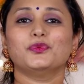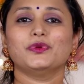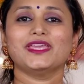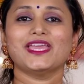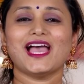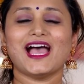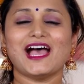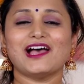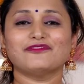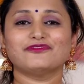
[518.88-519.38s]
We
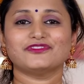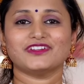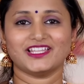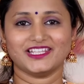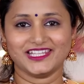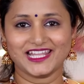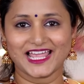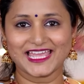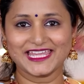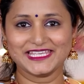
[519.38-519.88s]
have
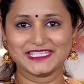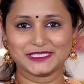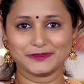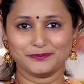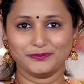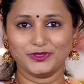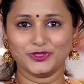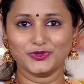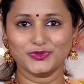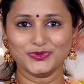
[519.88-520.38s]
light
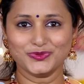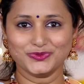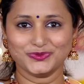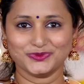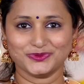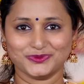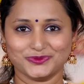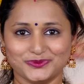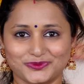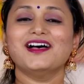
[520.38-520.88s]
blue
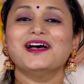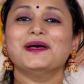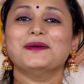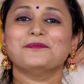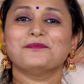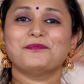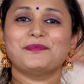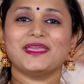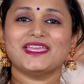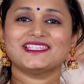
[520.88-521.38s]

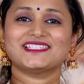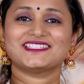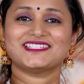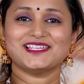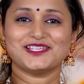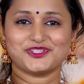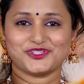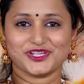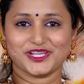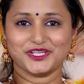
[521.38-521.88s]
pastel
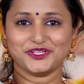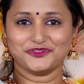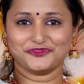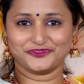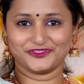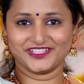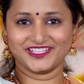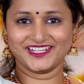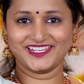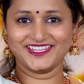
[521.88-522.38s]
shade of
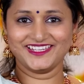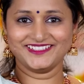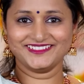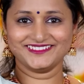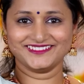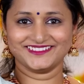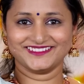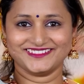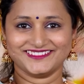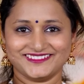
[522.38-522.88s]
green
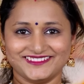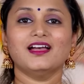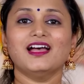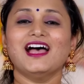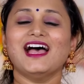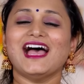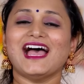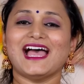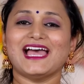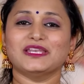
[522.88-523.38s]

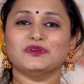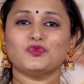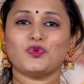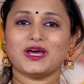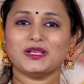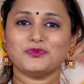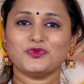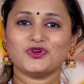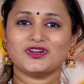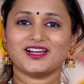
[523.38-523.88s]
and
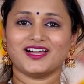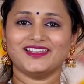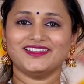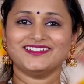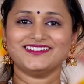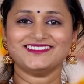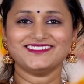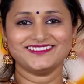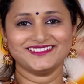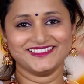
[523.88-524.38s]
one more color
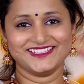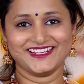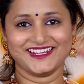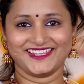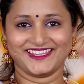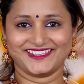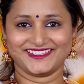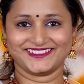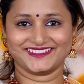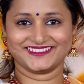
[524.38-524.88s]

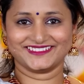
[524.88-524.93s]
grey.